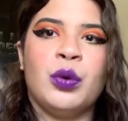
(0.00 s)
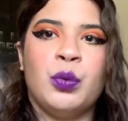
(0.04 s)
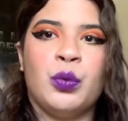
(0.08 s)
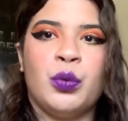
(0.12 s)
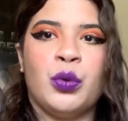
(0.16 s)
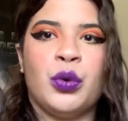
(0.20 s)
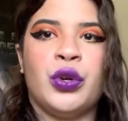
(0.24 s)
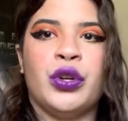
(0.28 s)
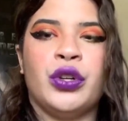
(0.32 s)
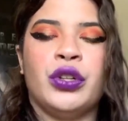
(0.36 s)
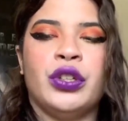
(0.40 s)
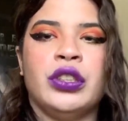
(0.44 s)
a
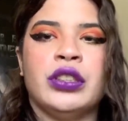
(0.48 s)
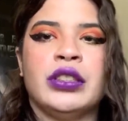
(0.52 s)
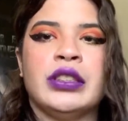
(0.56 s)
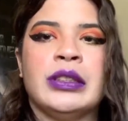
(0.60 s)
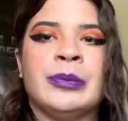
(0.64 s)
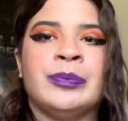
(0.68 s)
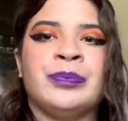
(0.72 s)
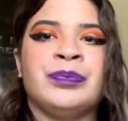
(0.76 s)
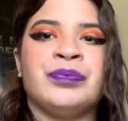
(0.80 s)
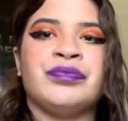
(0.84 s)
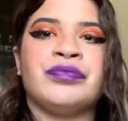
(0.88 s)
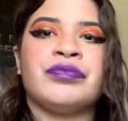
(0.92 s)
world
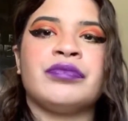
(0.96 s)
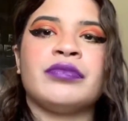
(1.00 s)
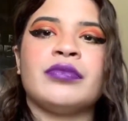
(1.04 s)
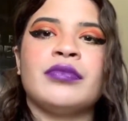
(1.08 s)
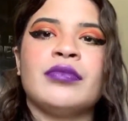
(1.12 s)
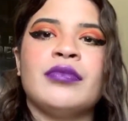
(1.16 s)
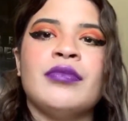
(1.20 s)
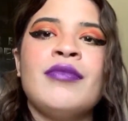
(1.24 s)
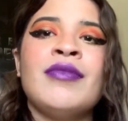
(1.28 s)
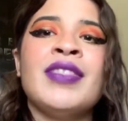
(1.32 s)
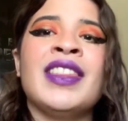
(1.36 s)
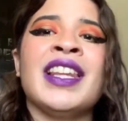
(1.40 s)

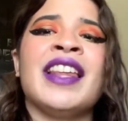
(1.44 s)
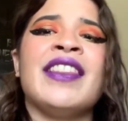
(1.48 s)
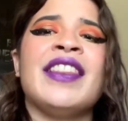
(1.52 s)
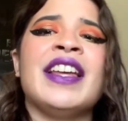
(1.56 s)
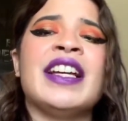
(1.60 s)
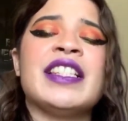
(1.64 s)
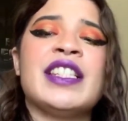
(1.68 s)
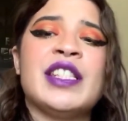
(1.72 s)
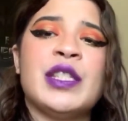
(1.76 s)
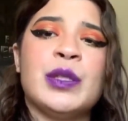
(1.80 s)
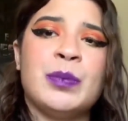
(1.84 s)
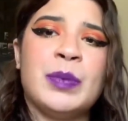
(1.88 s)

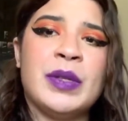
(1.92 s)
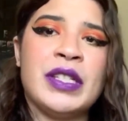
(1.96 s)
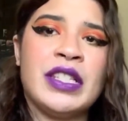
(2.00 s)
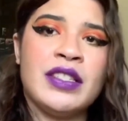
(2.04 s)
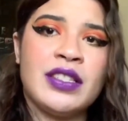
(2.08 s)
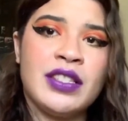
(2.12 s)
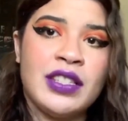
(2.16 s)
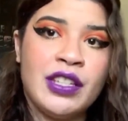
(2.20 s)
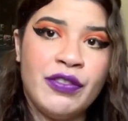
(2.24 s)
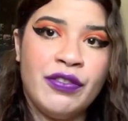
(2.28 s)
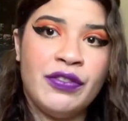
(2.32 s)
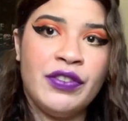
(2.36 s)
that's
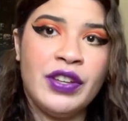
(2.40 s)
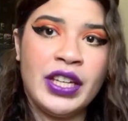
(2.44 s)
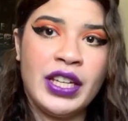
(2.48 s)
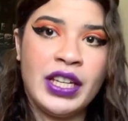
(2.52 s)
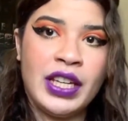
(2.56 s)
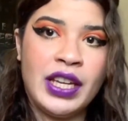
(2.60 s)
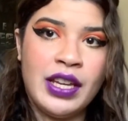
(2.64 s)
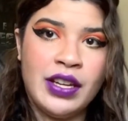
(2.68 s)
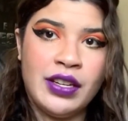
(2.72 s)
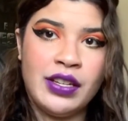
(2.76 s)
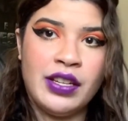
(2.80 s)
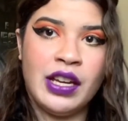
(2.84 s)

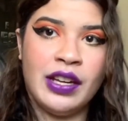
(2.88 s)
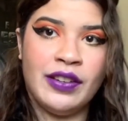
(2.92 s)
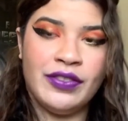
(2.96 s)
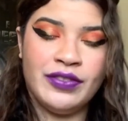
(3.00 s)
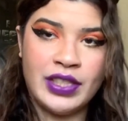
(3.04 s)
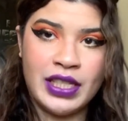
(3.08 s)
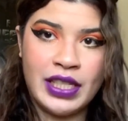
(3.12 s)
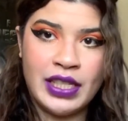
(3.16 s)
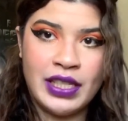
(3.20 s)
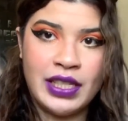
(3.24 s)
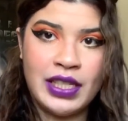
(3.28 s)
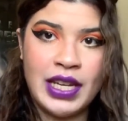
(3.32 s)
specific enough
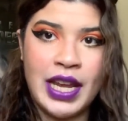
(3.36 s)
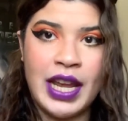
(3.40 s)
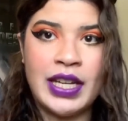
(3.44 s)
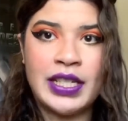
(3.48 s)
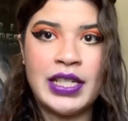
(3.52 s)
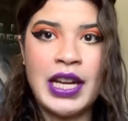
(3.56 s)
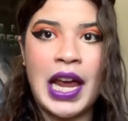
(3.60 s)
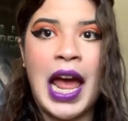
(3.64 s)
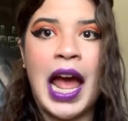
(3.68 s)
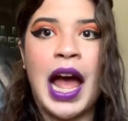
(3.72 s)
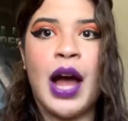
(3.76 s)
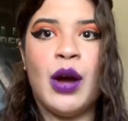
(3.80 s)
to
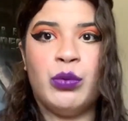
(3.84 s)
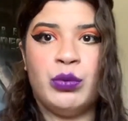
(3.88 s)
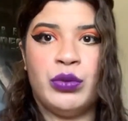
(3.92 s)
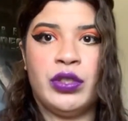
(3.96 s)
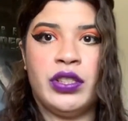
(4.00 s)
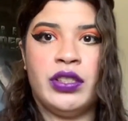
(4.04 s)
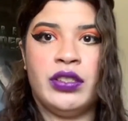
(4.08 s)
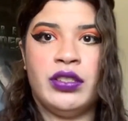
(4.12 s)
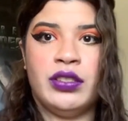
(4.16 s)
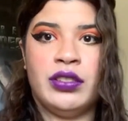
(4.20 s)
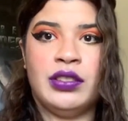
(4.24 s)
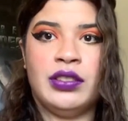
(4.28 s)
stand
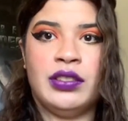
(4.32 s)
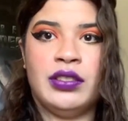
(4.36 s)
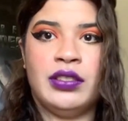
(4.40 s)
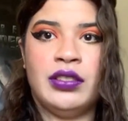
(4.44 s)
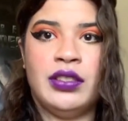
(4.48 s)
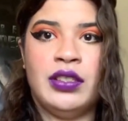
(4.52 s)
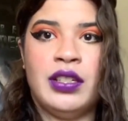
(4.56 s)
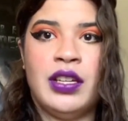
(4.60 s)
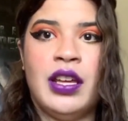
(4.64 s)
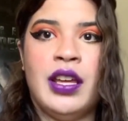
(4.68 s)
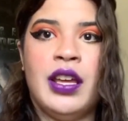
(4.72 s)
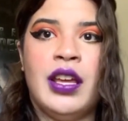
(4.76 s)
out,
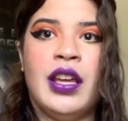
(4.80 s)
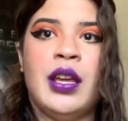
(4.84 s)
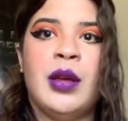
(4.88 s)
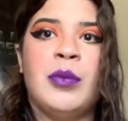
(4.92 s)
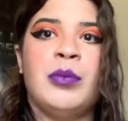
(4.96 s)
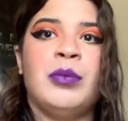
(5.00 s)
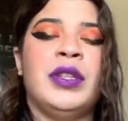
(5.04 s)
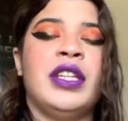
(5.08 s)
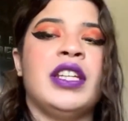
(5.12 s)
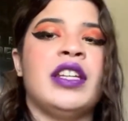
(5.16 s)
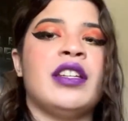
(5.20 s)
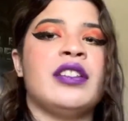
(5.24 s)

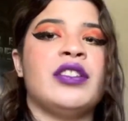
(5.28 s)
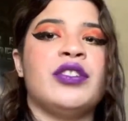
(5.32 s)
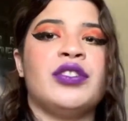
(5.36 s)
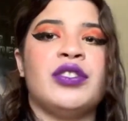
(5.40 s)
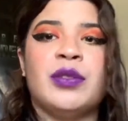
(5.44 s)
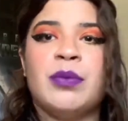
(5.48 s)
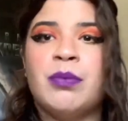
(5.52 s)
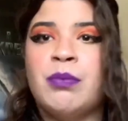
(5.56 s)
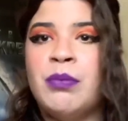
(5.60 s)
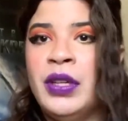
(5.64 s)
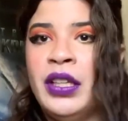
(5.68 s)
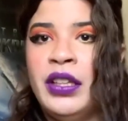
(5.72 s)
because
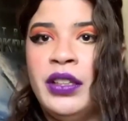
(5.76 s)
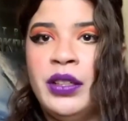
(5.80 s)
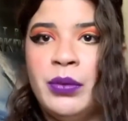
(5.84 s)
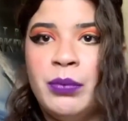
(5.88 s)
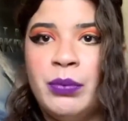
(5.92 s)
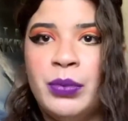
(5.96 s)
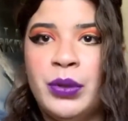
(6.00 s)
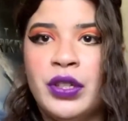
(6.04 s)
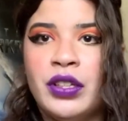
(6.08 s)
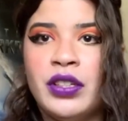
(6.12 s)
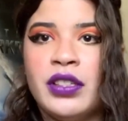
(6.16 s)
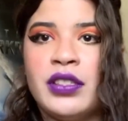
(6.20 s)
there's a million
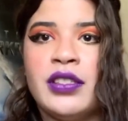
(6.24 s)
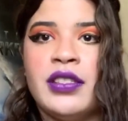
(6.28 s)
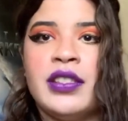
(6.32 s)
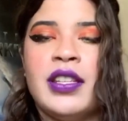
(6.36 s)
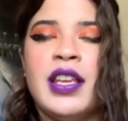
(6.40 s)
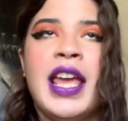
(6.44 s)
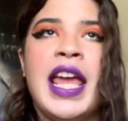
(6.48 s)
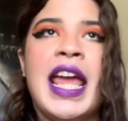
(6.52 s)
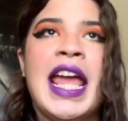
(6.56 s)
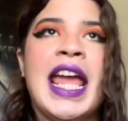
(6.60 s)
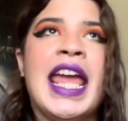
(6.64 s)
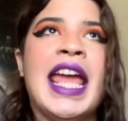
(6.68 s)
books
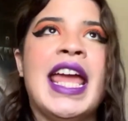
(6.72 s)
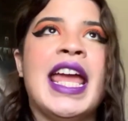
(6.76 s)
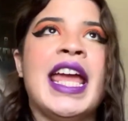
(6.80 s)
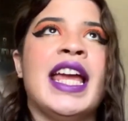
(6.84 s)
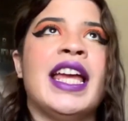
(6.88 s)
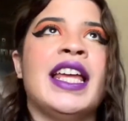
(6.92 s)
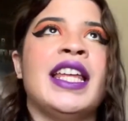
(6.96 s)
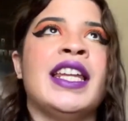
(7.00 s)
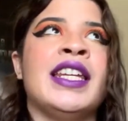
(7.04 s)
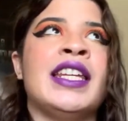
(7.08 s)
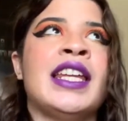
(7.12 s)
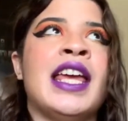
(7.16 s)

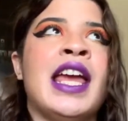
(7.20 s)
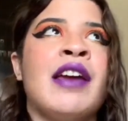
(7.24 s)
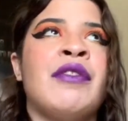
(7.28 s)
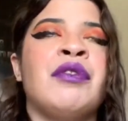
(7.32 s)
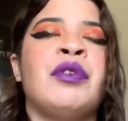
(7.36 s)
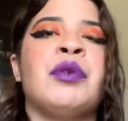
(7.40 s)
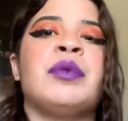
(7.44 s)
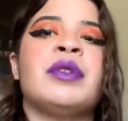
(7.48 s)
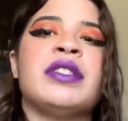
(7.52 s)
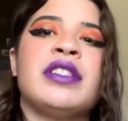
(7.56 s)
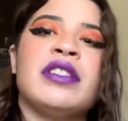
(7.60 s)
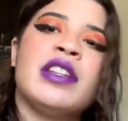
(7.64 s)
and
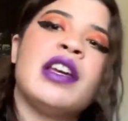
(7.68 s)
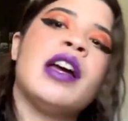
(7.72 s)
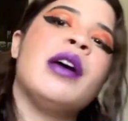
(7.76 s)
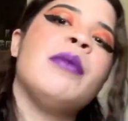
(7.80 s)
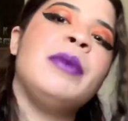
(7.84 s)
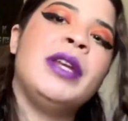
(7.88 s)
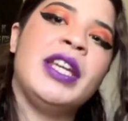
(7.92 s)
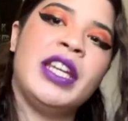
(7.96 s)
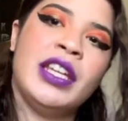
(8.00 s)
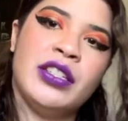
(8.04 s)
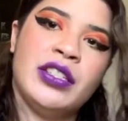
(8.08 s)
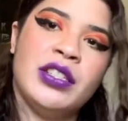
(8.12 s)
everyone's
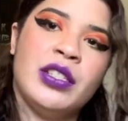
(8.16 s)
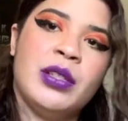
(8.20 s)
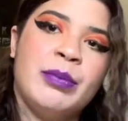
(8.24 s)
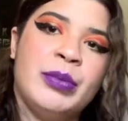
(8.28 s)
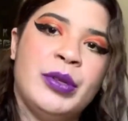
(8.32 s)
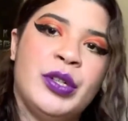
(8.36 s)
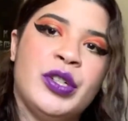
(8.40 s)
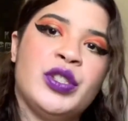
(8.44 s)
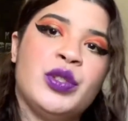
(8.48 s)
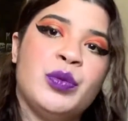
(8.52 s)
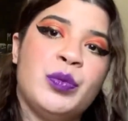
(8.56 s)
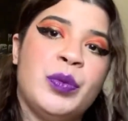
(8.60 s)
coming into
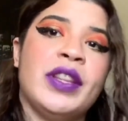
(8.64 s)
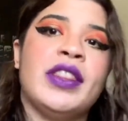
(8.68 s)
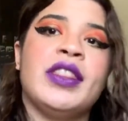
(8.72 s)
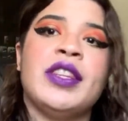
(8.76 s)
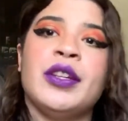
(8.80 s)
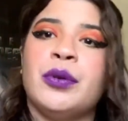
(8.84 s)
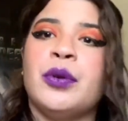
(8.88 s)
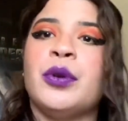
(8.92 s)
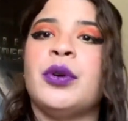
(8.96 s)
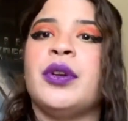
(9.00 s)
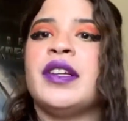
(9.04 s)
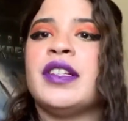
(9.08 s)
books with
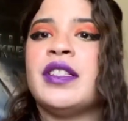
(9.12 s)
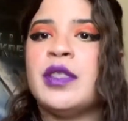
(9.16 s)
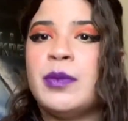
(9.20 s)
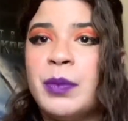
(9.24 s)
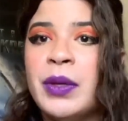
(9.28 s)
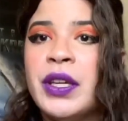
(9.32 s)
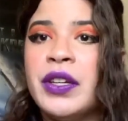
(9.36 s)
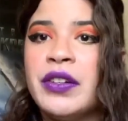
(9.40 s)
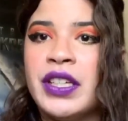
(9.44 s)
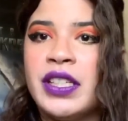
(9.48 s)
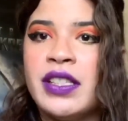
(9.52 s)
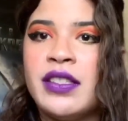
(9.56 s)
their own
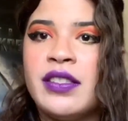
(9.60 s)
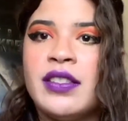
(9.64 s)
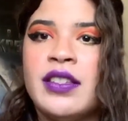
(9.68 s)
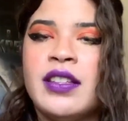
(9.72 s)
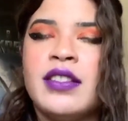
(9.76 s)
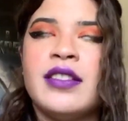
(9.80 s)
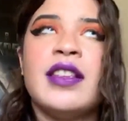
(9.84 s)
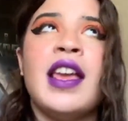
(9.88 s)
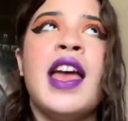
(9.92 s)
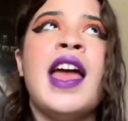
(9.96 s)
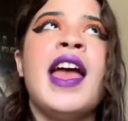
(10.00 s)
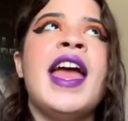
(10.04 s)

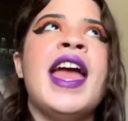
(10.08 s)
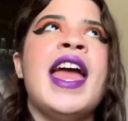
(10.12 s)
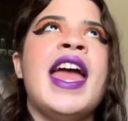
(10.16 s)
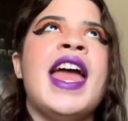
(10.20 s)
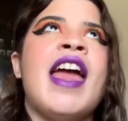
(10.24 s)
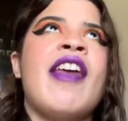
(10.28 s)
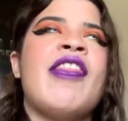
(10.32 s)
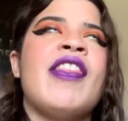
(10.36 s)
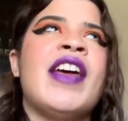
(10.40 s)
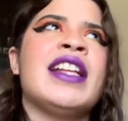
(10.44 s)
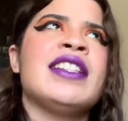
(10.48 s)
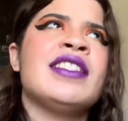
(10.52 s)
experiences.
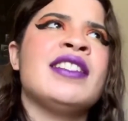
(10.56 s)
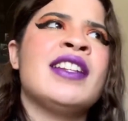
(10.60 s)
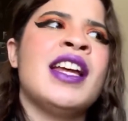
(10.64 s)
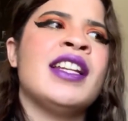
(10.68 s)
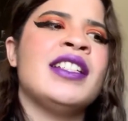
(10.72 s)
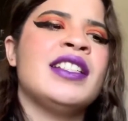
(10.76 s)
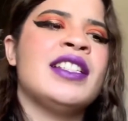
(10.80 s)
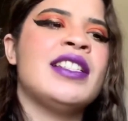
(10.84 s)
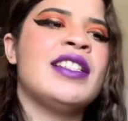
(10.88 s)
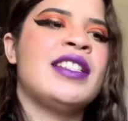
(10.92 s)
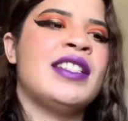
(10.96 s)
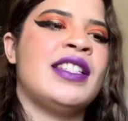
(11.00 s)
And that's
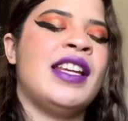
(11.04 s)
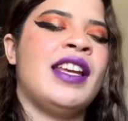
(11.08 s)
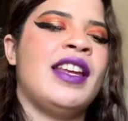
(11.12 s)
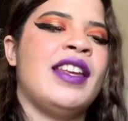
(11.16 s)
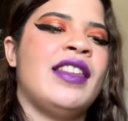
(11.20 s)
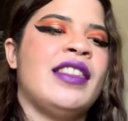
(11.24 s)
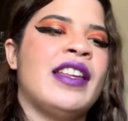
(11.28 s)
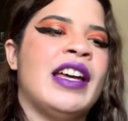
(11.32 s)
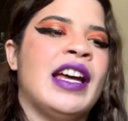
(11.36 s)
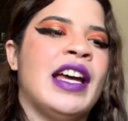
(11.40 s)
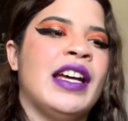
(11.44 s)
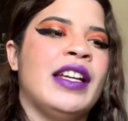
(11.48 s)
not to
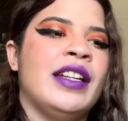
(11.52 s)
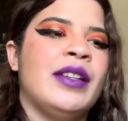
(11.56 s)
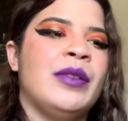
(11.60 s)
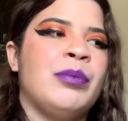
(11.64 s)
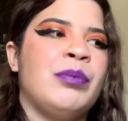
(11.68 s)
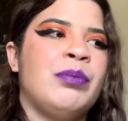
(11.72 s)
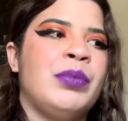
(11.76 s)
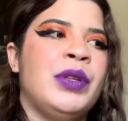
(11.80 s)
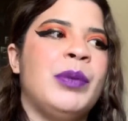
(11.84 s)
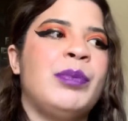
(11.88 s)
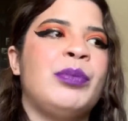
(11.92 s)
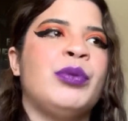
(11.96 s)
say
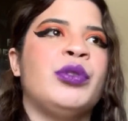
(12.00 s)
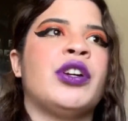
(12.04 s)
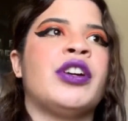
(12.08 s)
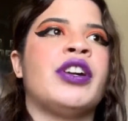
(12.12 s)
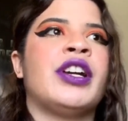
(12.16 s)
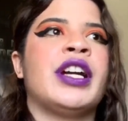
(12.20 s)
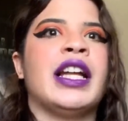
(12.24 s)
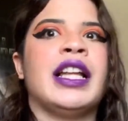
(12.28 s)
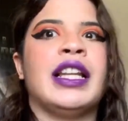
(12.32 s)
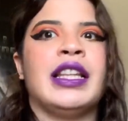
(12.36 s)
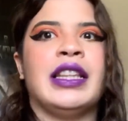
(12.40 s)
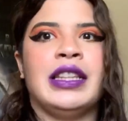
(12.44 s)
that people
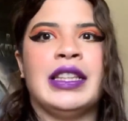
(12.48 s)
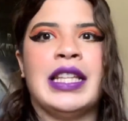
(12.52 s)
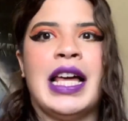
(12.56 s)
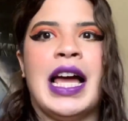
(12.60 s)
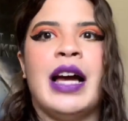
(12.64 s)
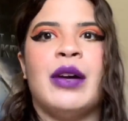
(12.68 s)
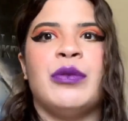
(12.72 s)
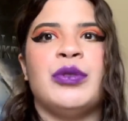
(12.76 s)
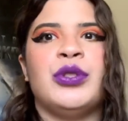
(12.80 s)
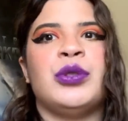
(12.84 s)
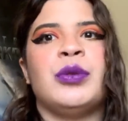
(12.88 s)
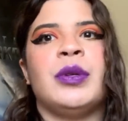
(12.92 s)
aren't
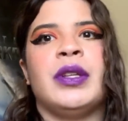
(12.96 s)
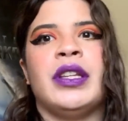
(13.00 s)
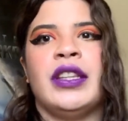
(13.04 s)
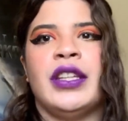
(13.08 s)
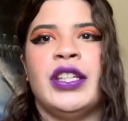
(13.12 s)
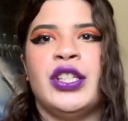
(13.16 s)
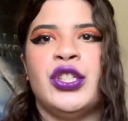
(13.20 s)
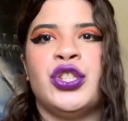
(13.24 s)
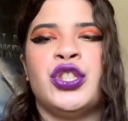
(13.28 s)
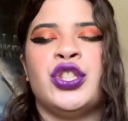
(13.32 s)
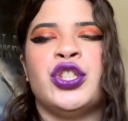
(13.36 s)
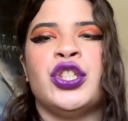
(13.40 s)
allowed to and
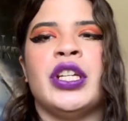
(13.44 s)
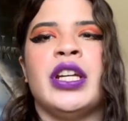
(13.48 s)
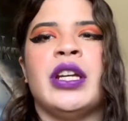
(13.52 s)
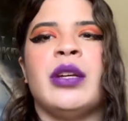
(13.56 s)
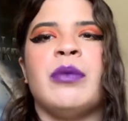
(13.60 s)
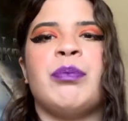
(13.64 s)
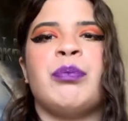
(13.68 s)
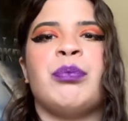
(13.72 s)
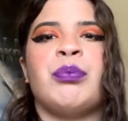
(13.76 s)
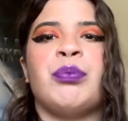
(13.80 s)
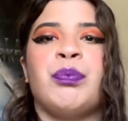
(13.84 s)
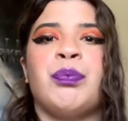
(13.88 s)
they
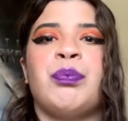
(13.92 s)
shouldn't